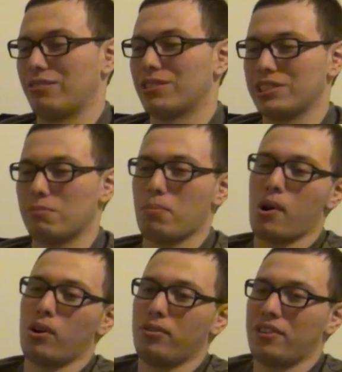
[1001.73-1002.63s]
It wasn't
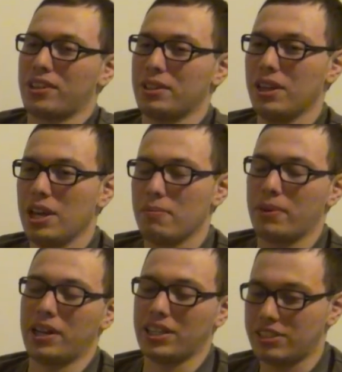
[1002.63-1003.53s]
perfect,
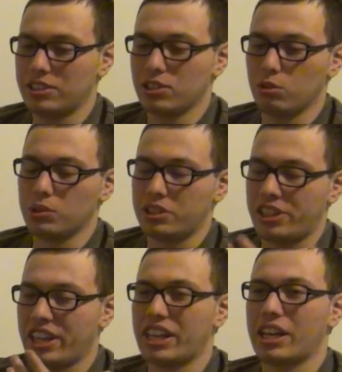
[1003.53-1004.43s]
but I still was
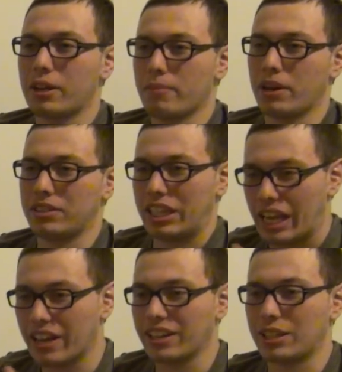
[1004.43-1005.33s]
thinking about
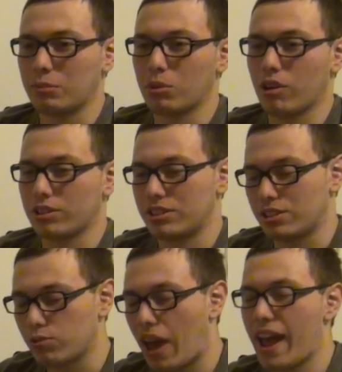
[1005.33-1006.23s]
the editing
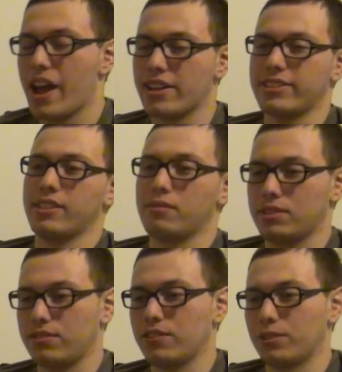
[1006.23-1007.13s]
process as I
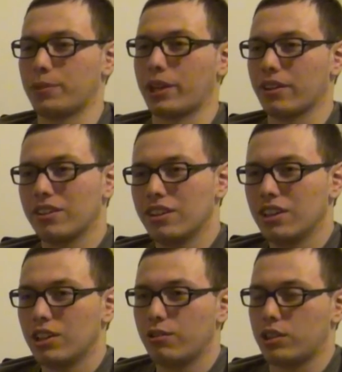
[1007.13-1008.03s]
was filming,
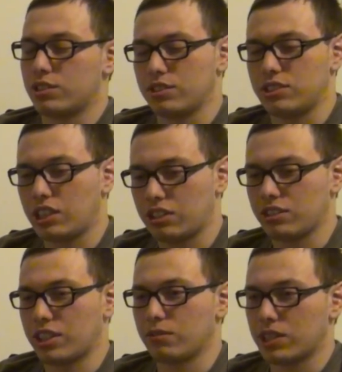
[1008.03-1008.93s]
which is
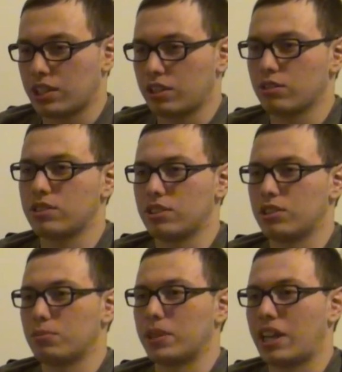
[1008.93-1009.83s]
generally what I used to
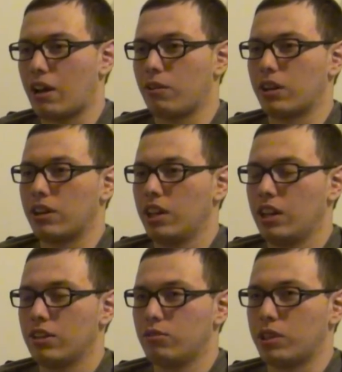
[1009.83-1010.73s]
do. But now, I,
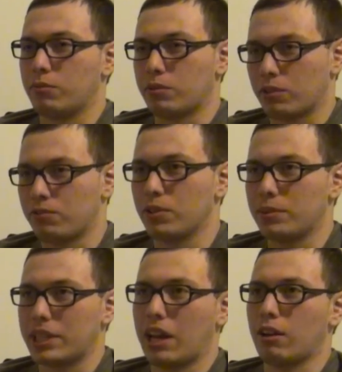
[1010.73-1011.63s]
when we were
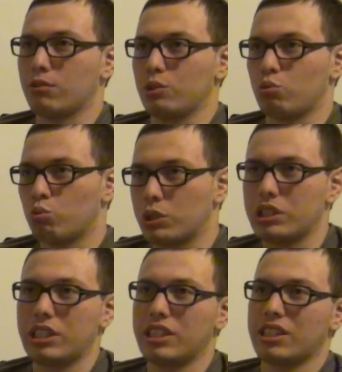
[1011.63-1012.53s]
filming that, I was
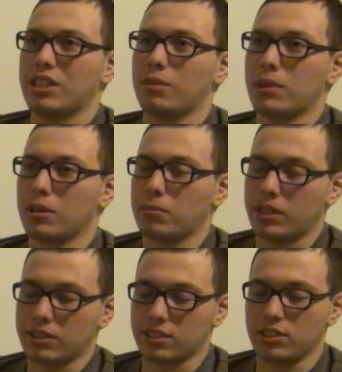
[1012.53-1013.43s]
really thinking about it
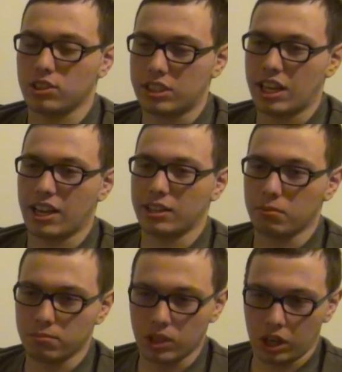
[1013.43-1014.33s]
because I just had
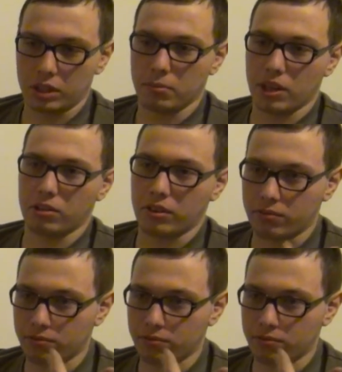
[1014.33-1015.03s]
the documentary